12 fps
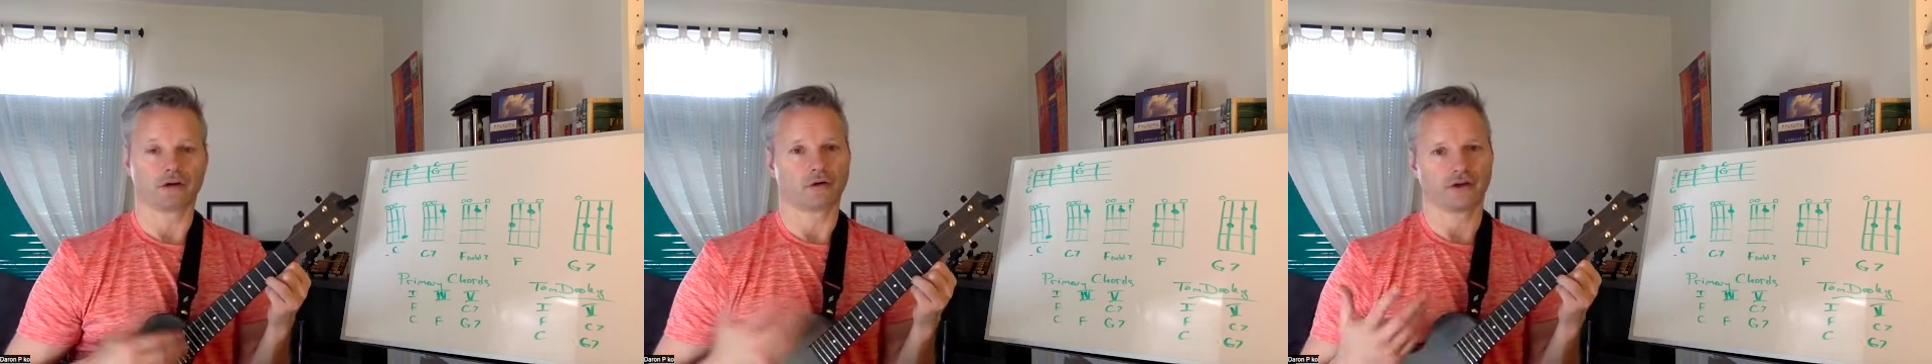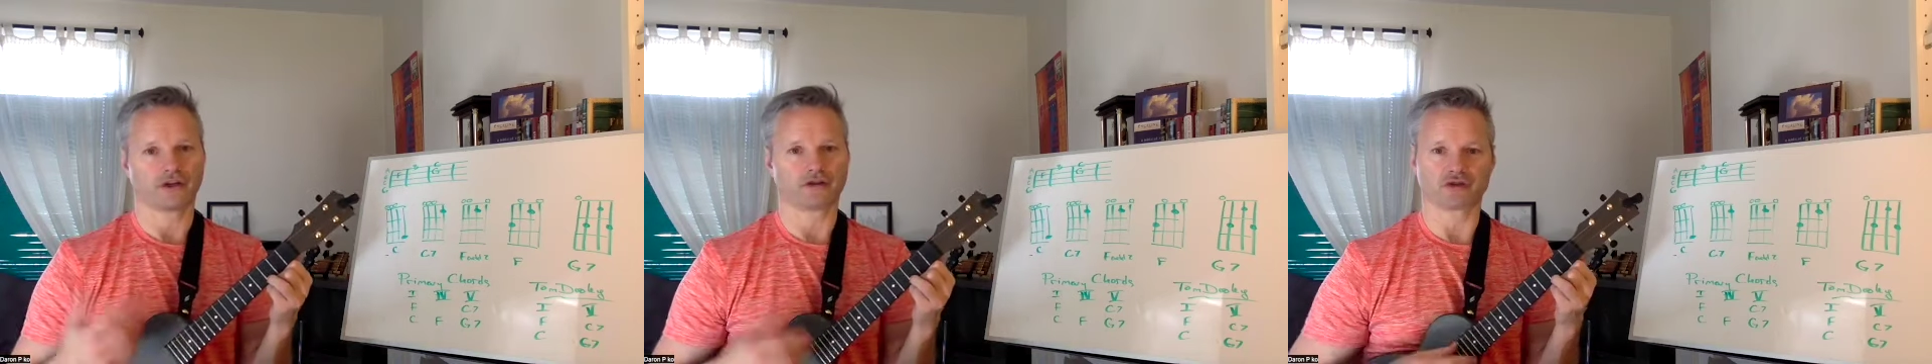
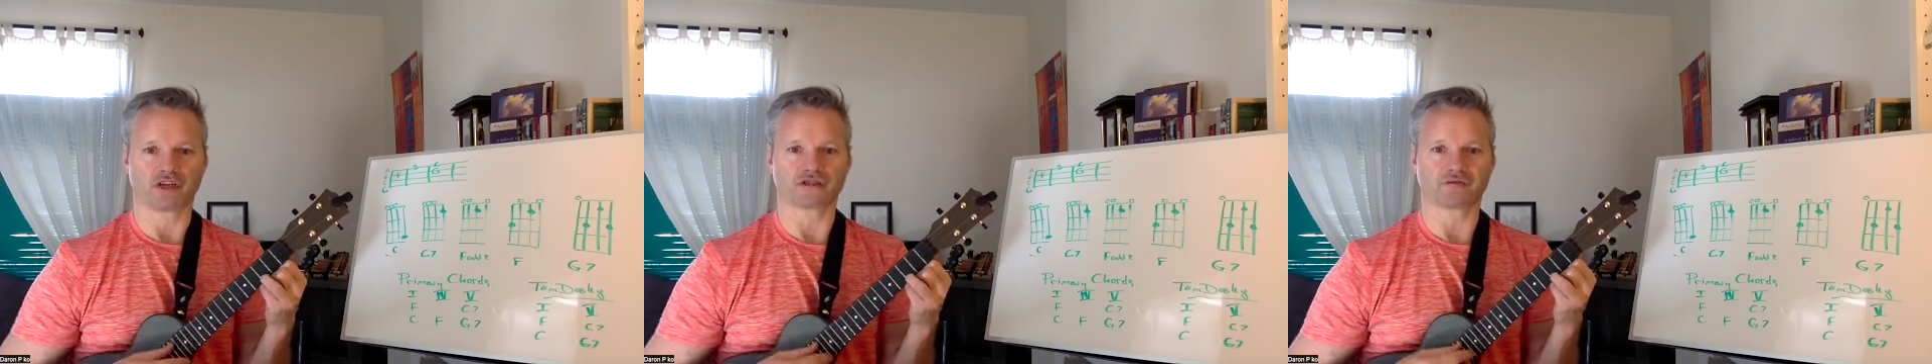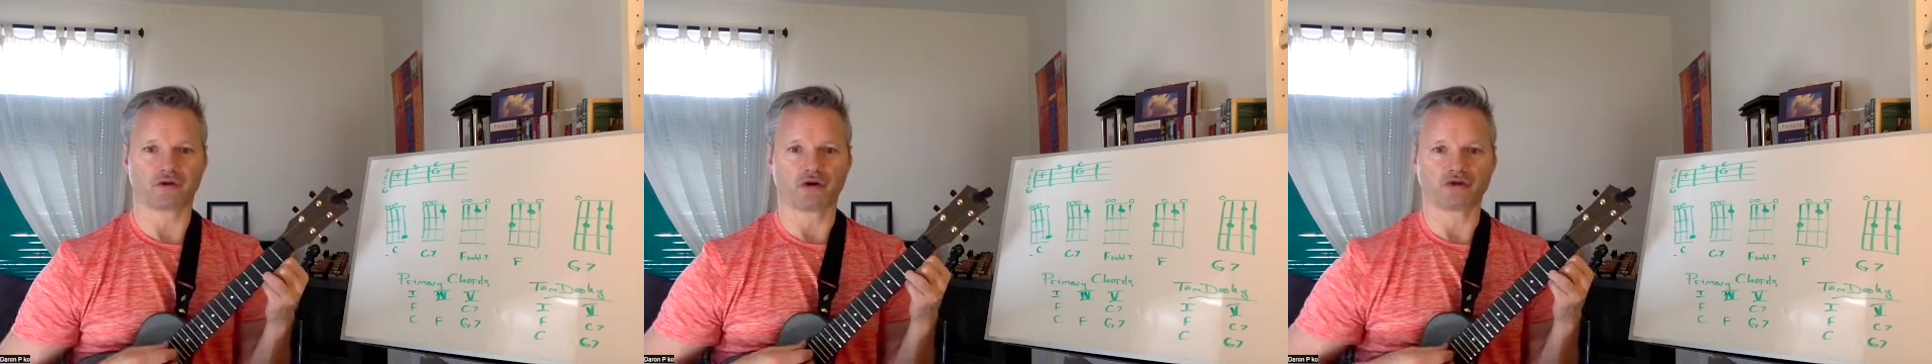Or you can
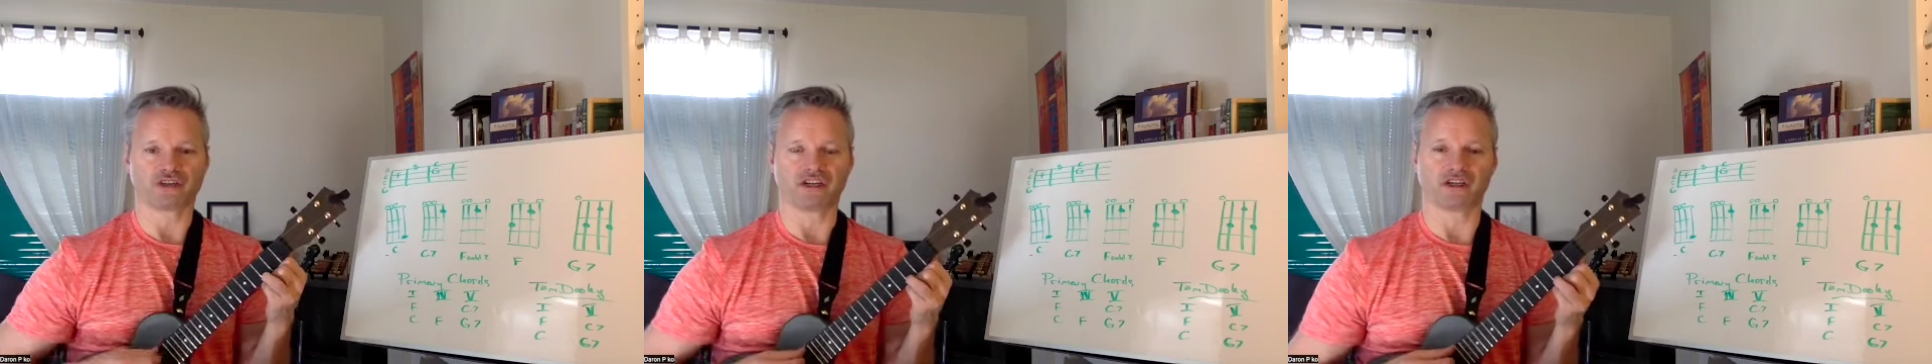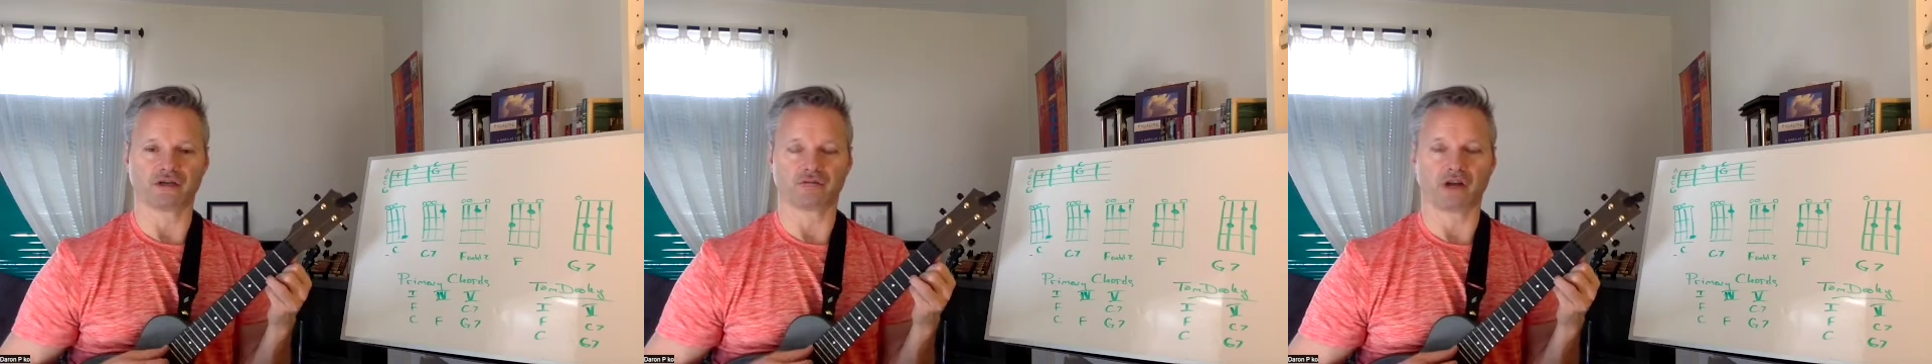transpose it
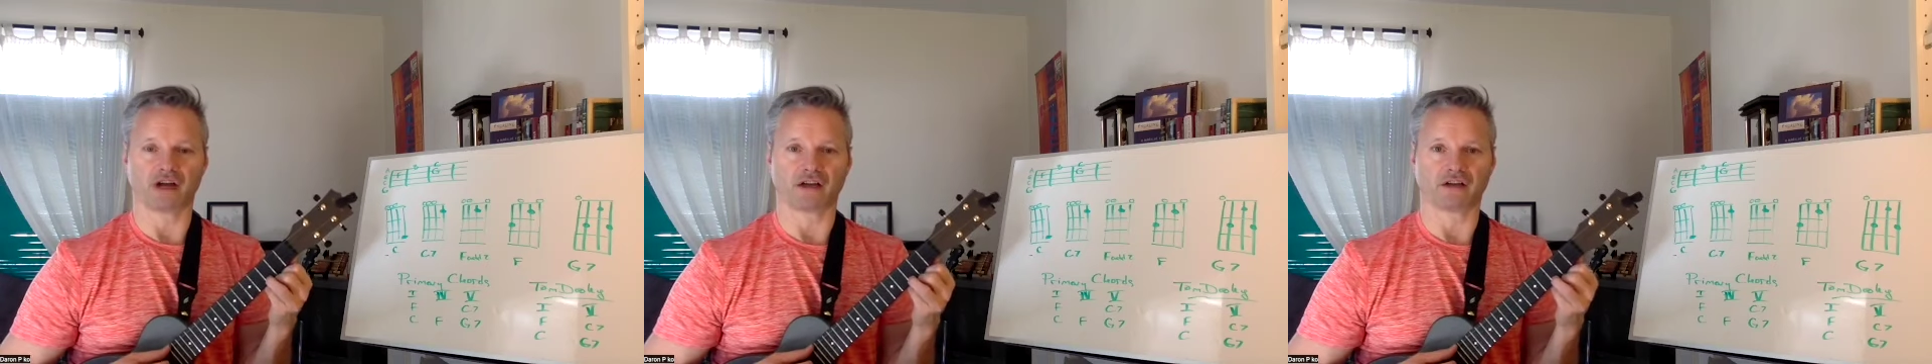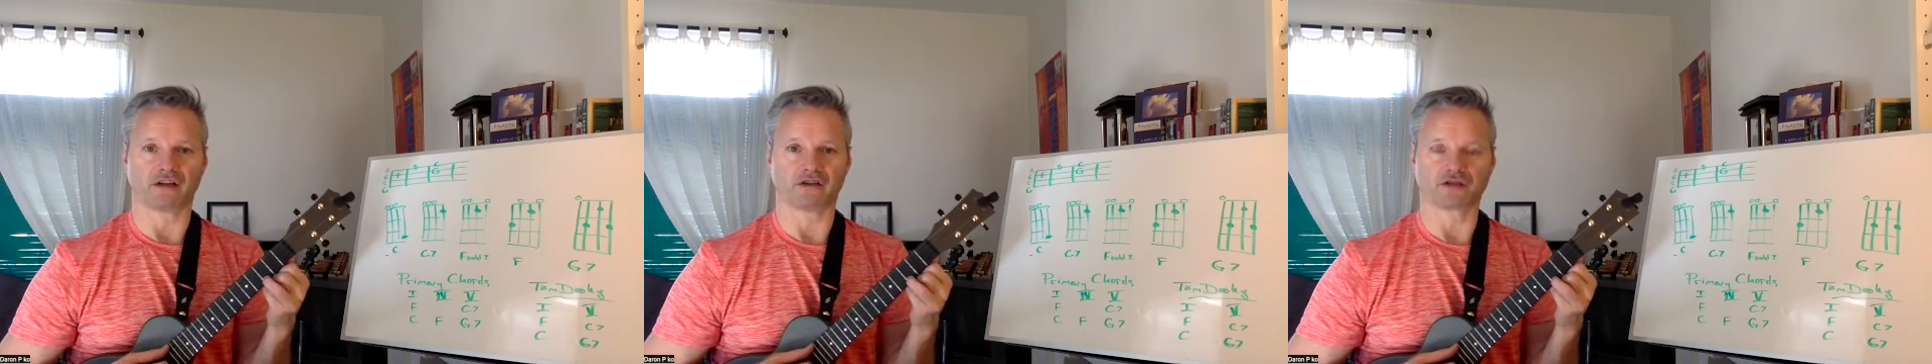in your
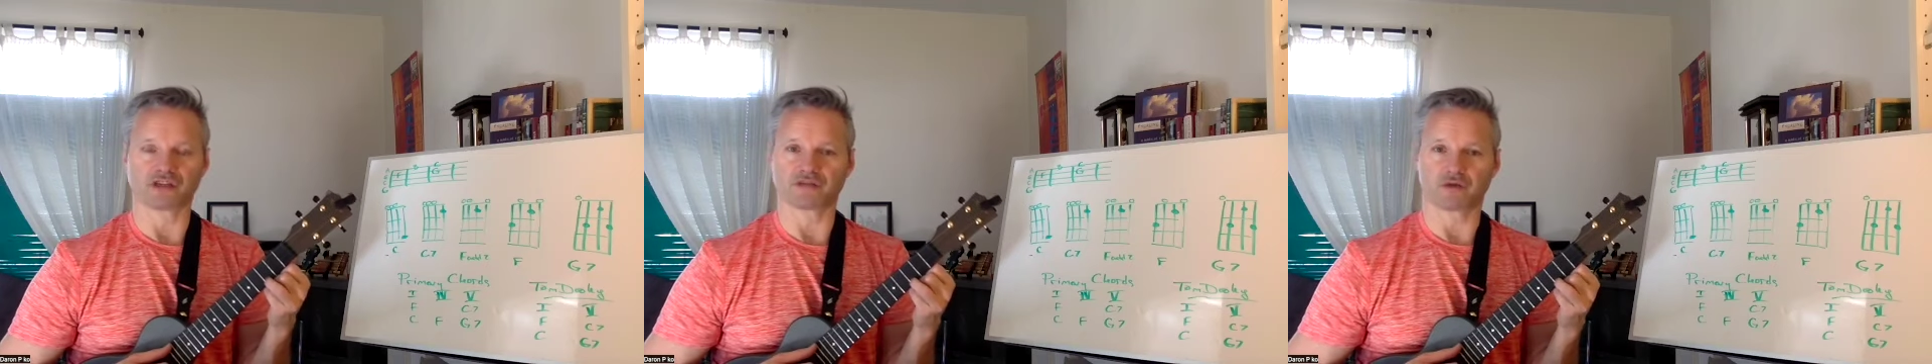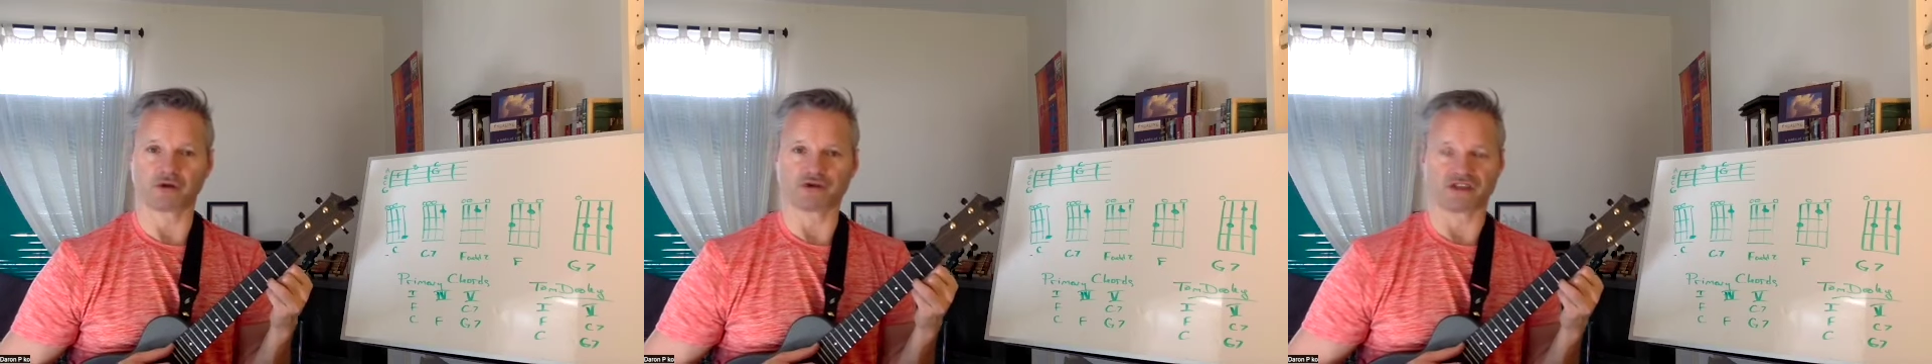mind.
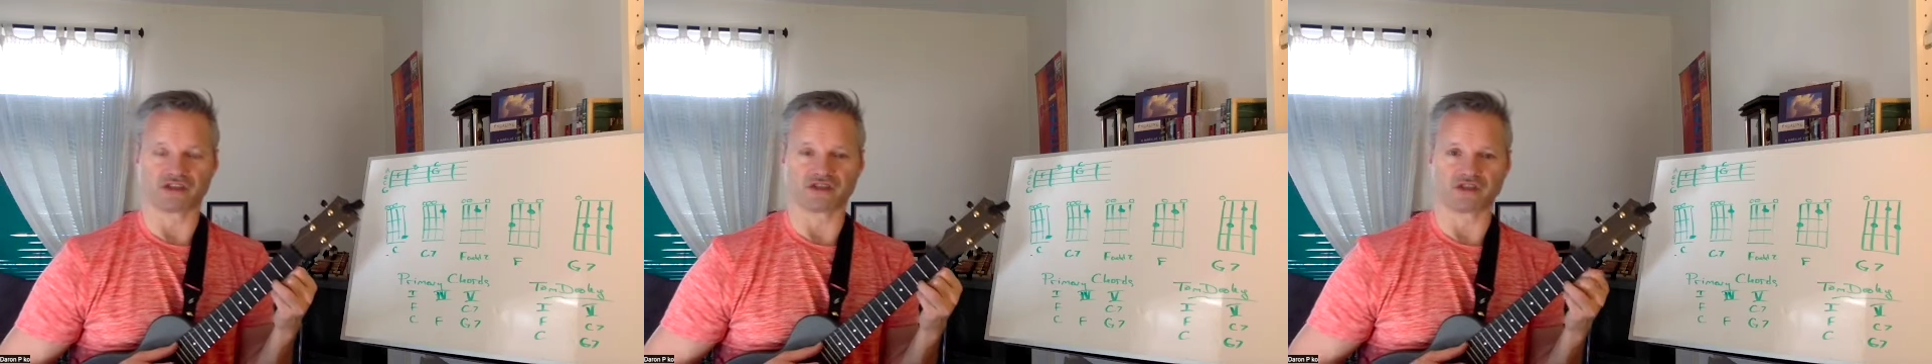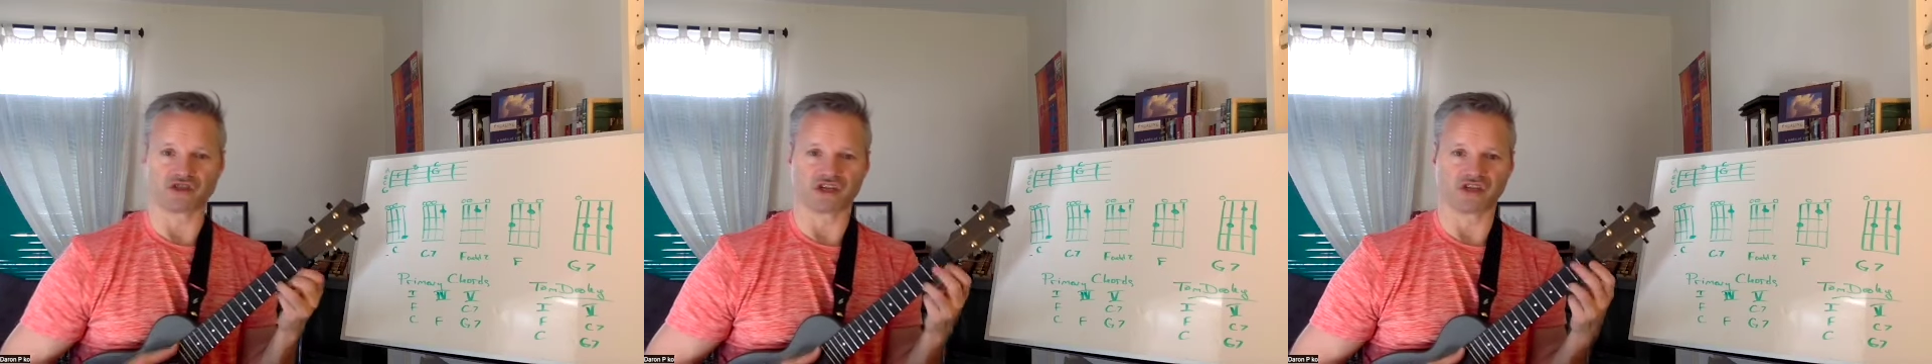Transposing is
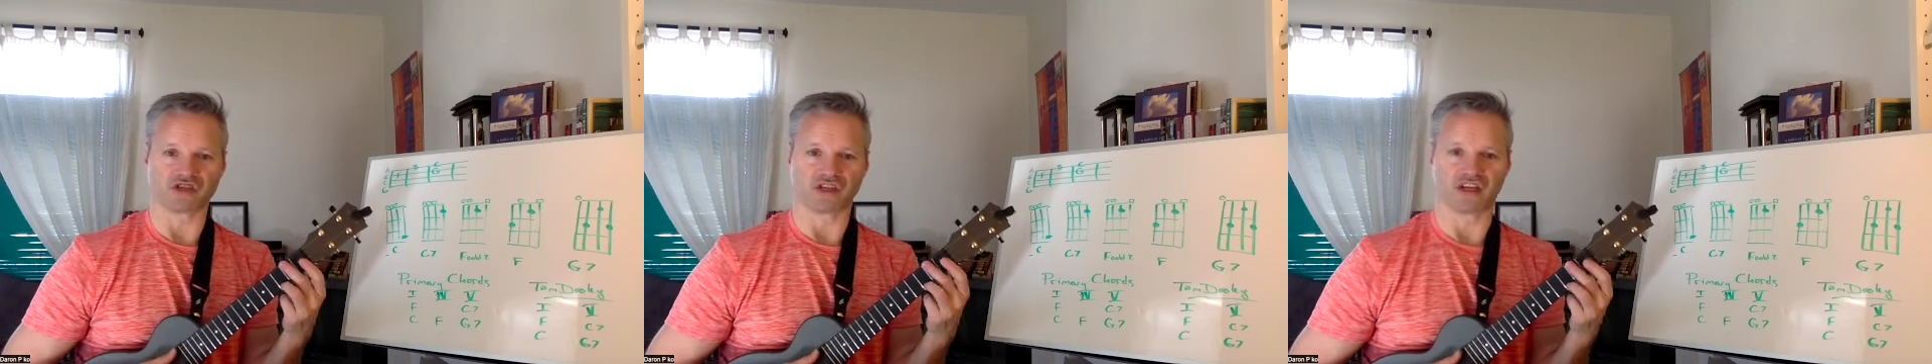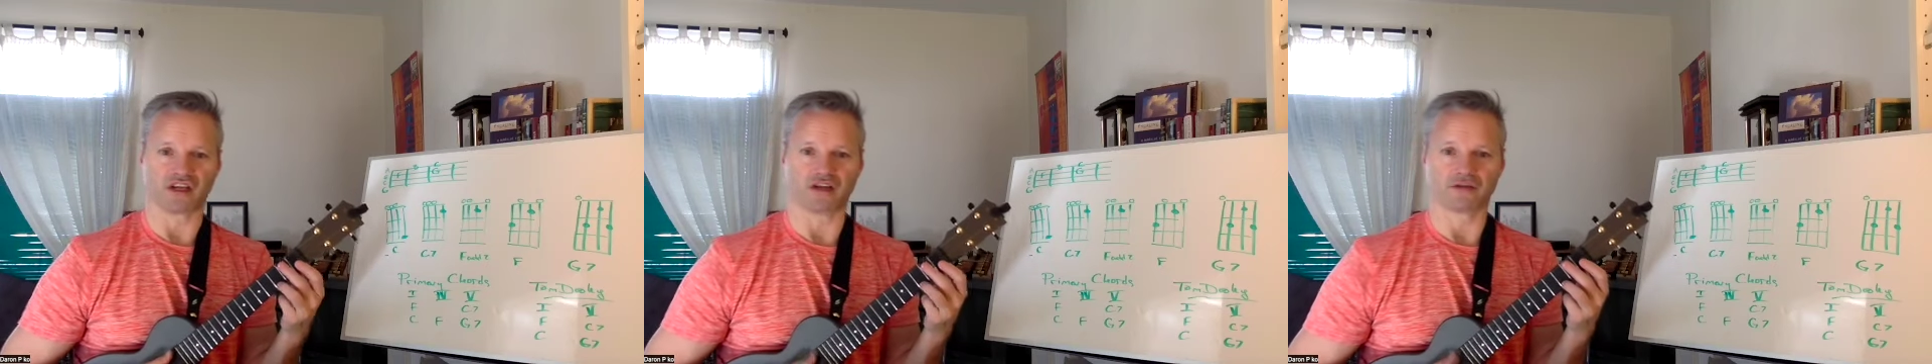to change the
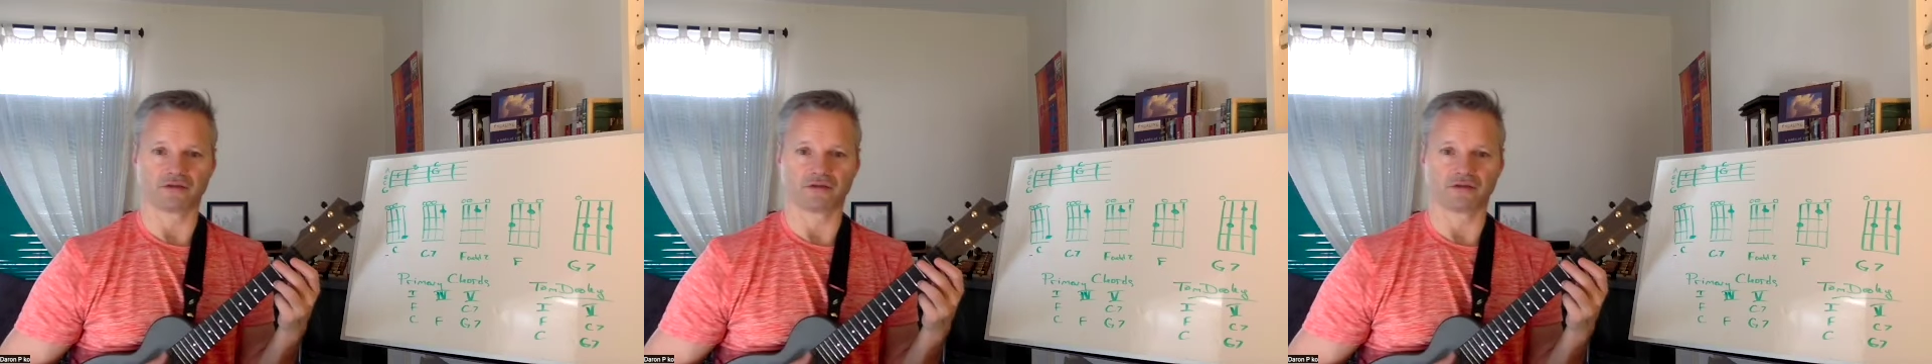key.